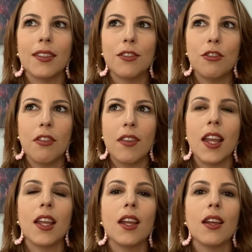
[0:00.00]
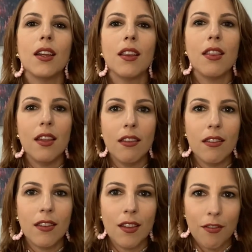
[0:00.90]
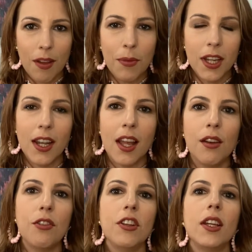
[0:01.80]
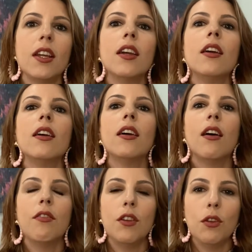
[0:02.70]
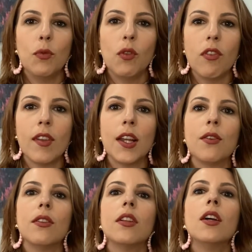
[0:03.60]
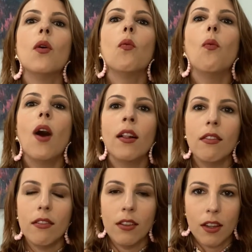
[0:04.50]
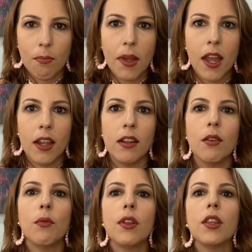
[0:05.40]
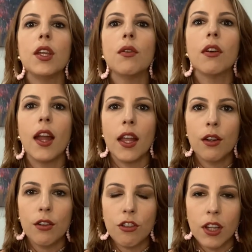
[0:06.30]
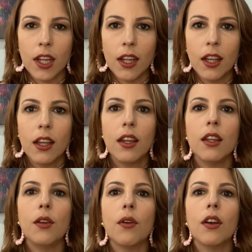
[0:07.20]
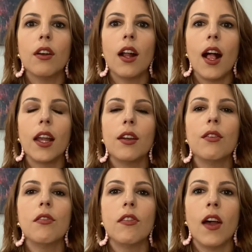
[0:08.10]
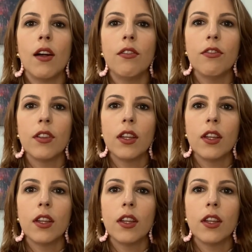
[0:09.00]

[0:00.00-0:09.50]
she's saying this feminine energy of the new moon cycle wants to combine with your energy, your higher self